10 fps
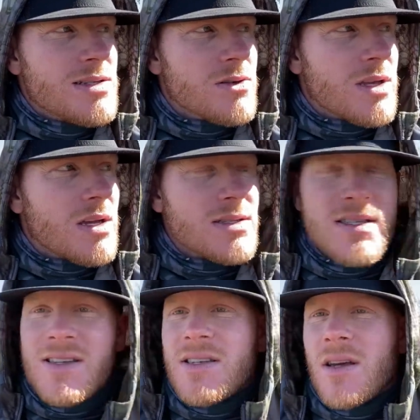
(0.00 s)
He's only gone
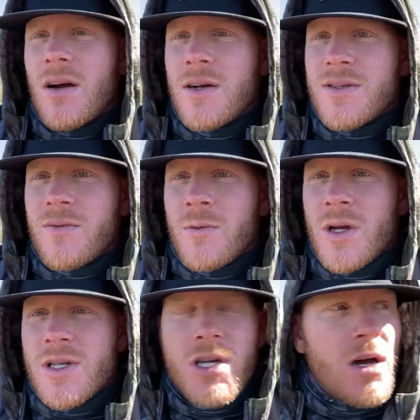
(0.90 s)
60 yards from
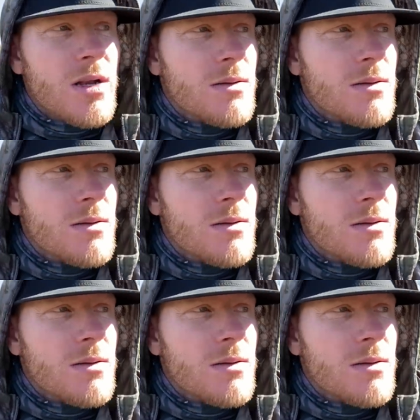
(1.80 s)
where I shot